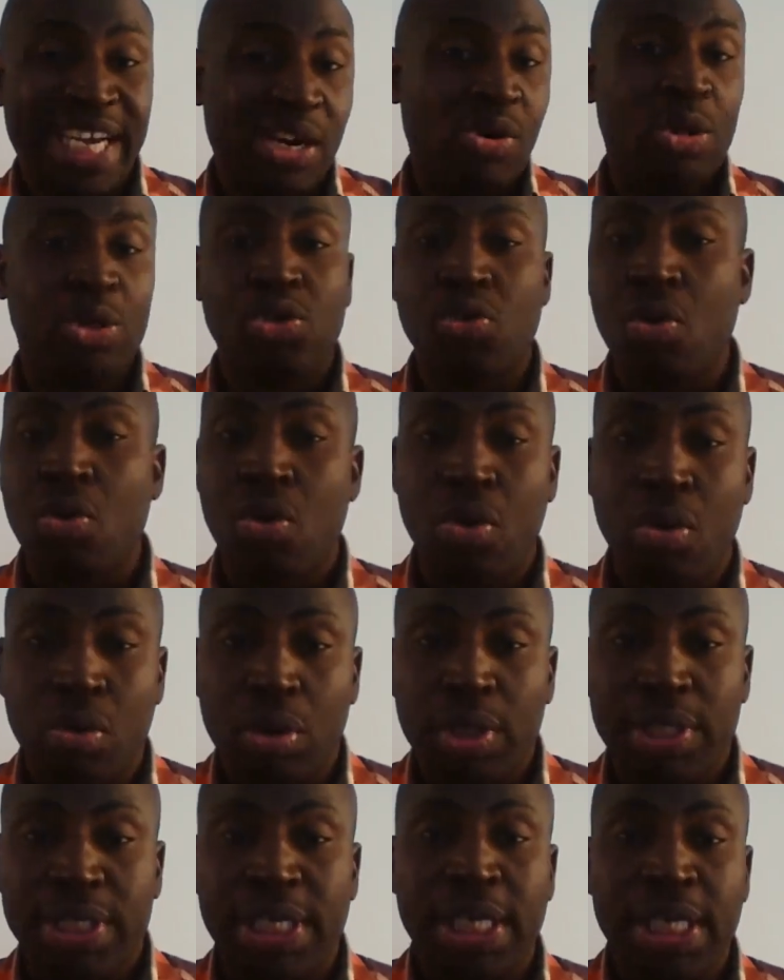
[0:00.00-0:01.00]
are also
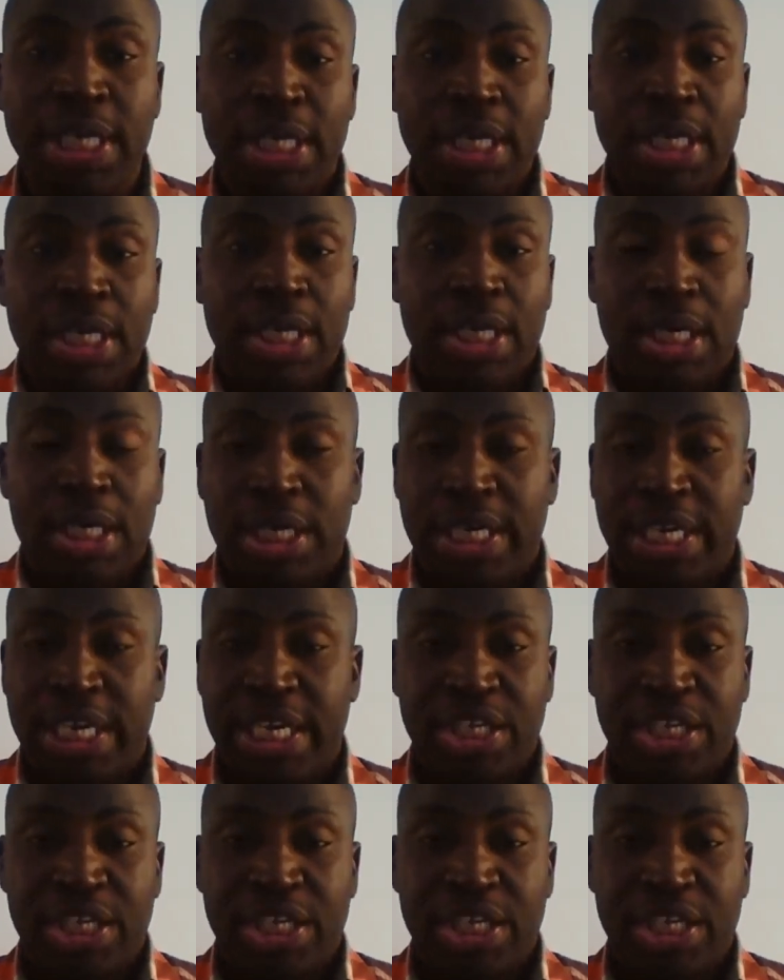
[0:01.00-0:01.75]
old, your